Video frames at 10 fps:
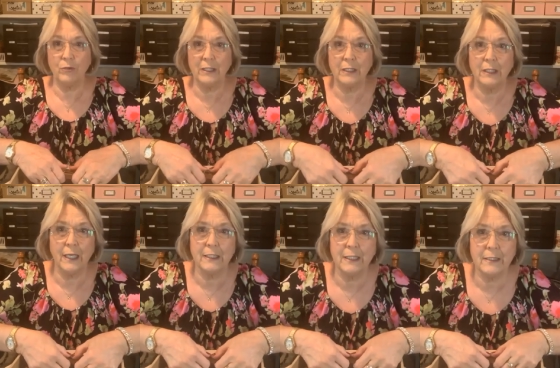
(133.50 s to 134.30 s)
I would really
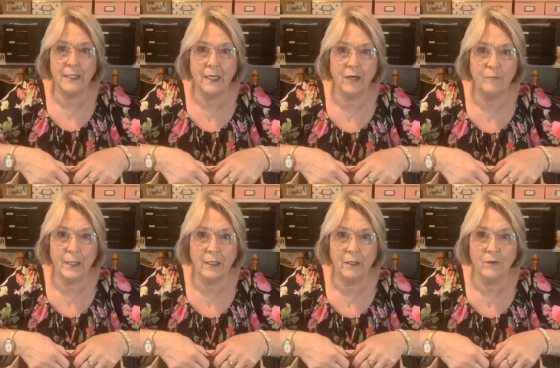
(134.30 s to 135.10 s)
like to get that off,
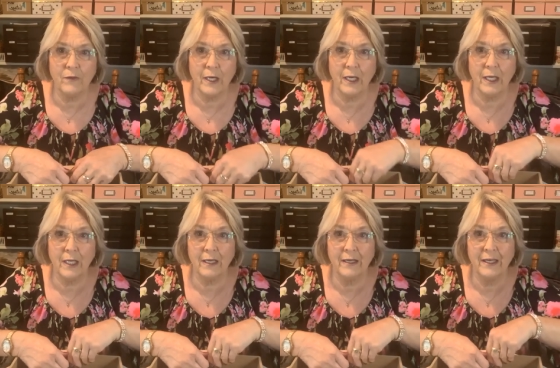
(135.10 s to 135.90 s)
but I don't
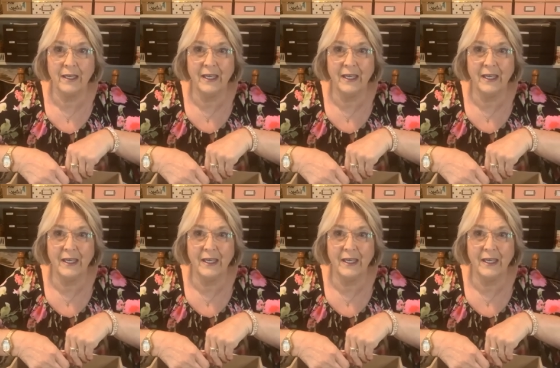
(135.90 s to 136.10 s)
think.